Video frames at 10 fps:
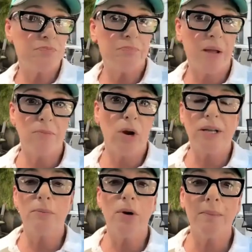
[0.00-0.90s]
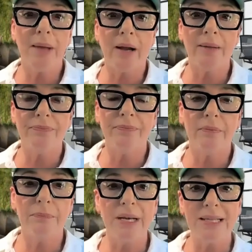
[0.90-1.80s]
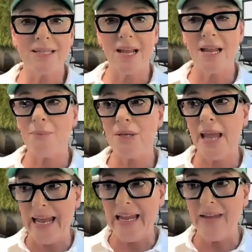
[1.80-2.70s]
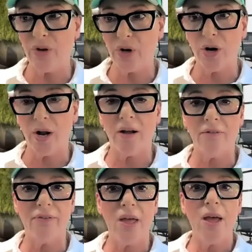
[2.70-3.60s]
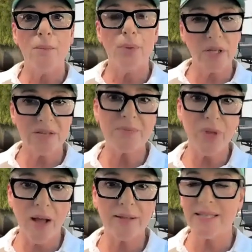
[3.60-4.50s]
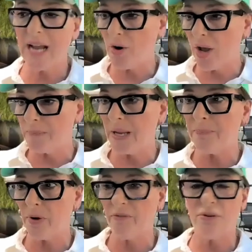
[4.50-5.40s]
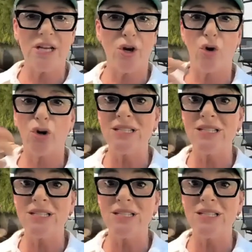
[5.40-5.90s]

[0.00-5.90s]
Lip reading: writing a book about it. But it's a behavior of putting some thoughts down on paper every day, or